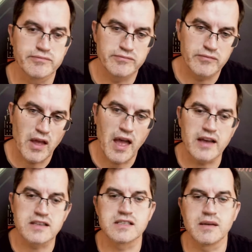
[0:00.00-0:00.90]

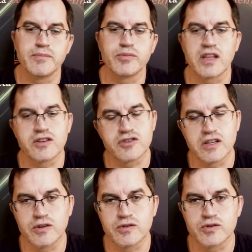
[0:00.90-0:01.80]
has some potential
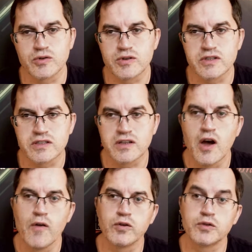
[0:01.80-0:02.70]
noise sources
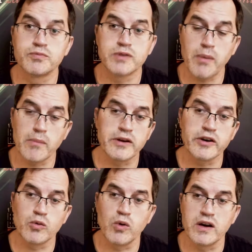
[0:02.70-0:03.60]
would probably
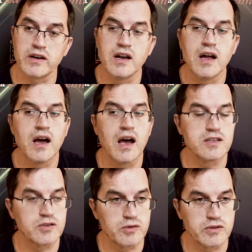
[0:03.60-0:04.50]
require a
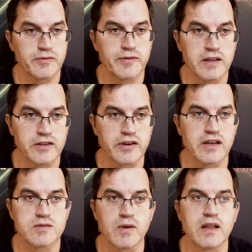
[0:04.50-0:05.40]
sort of filtering
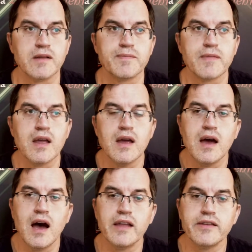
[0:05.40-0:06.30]
as well.
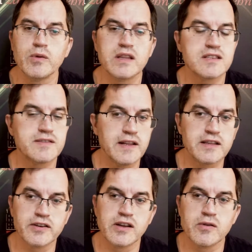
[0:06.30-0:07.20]
And with this
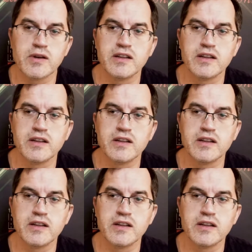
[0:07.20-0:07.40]
filtering you can